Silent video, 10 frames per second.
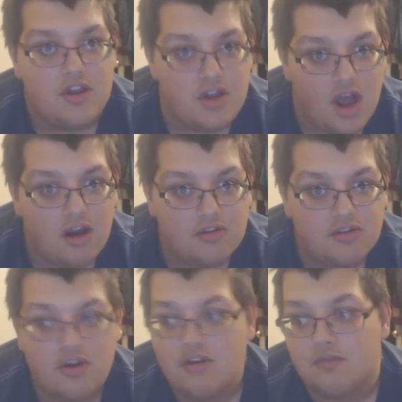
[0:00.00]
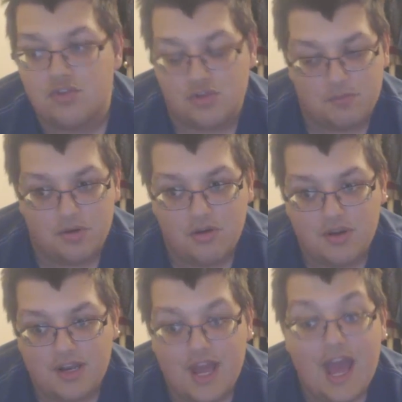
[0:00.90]
Naruto, from
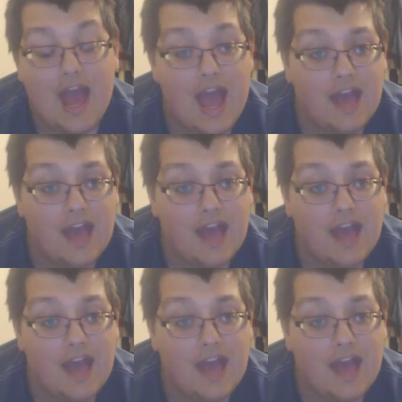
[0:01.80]
Shippuden.